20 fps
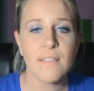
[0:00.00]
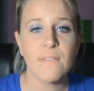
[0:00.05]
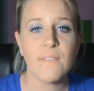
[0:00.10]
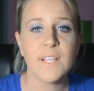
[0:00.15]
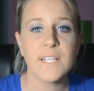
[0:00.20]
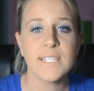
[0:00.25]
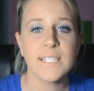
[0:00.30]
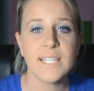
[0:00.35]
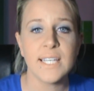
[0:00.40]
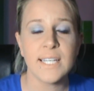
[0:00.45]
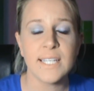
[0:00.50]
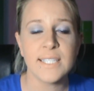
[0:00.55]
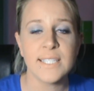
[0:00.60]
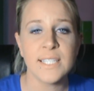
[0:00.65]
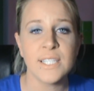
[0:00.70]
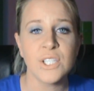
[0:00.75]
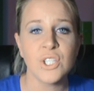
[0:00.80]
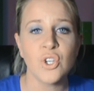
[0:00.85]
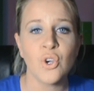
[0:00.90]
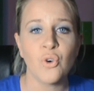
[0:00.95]
the
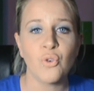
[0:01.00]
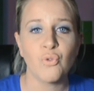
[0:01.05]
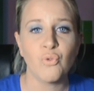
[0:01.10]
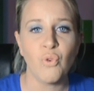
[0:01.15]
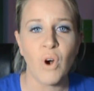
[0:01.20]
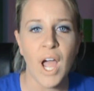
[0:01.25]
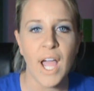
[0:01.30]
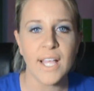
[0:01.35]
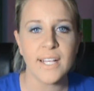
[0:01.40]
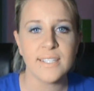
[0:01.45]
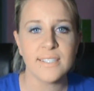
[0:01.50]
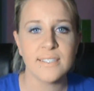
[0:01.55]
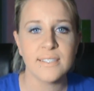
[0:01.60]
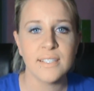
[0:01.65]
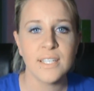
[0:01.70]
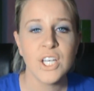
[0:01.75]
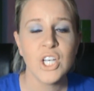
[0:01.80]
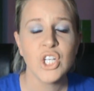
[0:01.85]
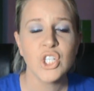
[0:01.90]
citizens' rights